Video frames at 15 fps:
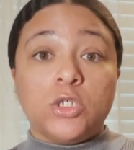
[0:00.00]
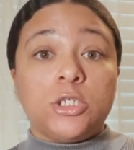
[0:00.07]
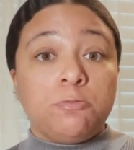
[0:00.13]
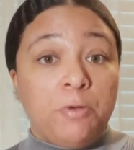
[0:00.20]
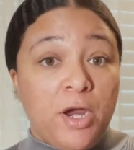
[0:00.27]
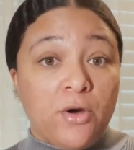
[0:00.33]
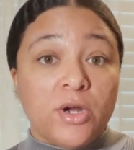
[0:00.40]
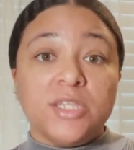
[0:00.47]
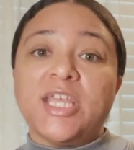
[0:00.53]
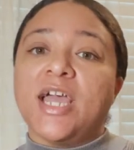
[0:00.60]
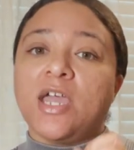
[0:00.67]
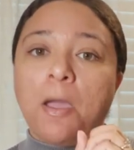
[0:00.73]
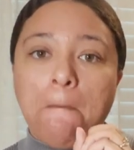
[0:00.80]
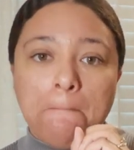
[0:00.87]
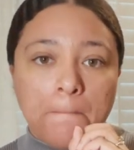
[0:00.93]
spirit that
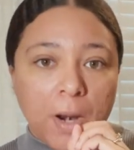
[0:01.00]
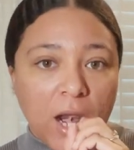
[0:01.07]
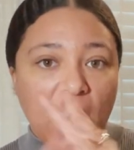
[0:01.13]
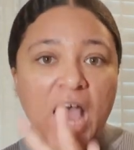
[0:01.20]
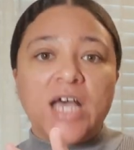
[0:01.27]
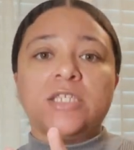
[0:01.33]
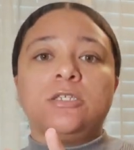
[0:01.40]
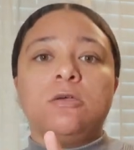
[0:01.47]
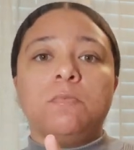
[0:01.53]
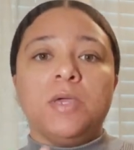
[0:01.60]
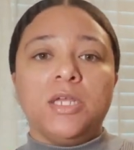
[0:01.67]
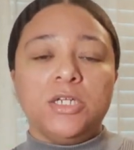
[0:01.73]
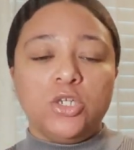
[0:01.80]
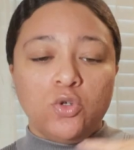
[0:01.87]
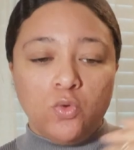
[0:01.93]
can blossom
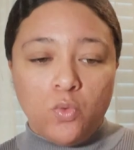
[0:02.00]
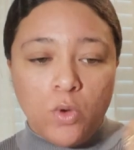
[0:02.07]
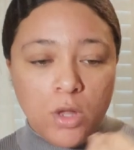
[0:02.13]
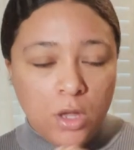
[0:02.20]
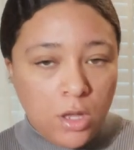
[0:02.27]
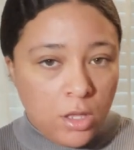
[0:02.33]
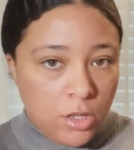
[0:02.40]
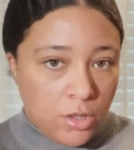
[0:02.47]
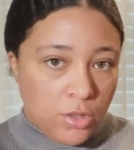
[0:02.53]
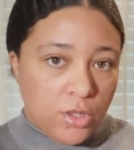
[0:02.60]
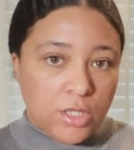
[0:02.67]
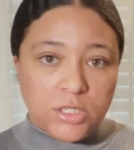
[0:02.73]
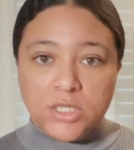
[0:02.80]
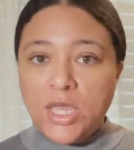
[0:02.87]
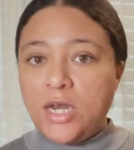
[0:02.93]
into
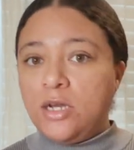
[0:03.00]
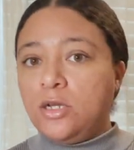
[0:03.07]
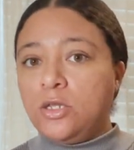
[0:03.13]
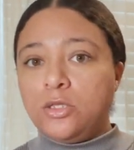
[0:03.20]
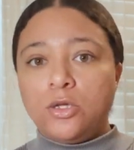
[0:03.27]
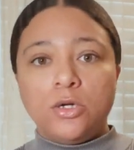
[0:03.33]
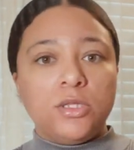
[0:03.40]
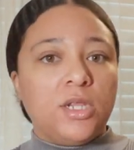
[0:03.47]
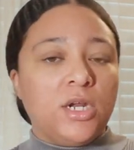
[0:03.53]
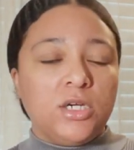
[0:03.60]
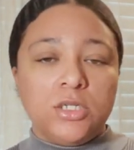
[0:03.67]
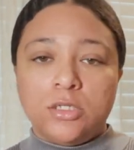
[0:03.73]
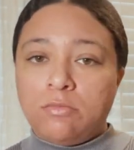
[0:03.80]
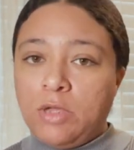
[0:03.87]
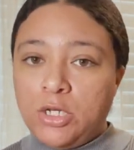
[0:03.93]
this, that, and the third that I
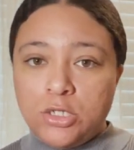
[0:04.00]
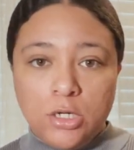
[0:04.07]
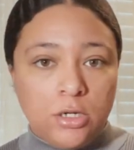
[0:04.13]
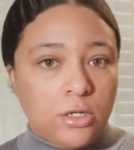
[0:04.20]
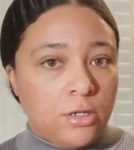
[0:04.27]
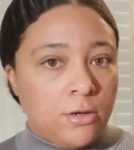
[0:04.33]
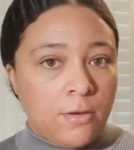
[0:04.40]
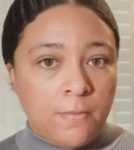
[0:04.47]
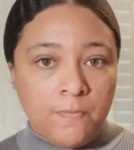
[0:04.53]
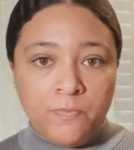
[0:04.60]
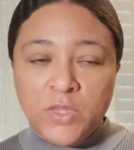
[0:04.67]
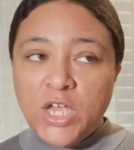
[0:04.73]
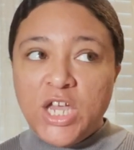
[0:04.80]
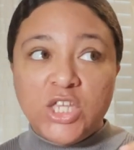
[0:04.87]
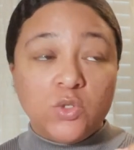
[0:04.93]
just mentioned.
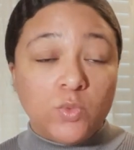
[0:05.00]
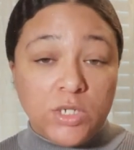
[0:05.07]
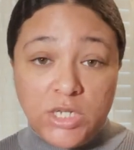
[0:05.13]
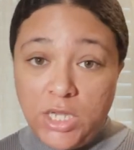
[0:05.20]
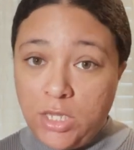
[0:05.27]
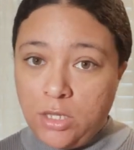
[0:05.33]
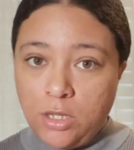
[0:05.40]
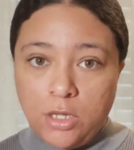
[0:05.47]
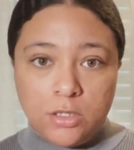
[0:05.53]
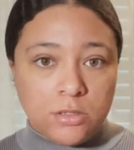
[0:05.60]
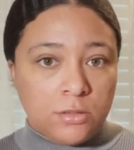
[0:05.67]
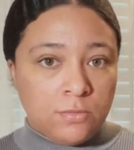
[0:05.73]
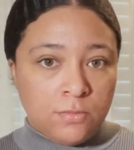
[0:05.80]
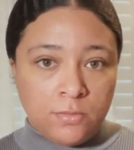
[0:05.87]
It's ridiculous.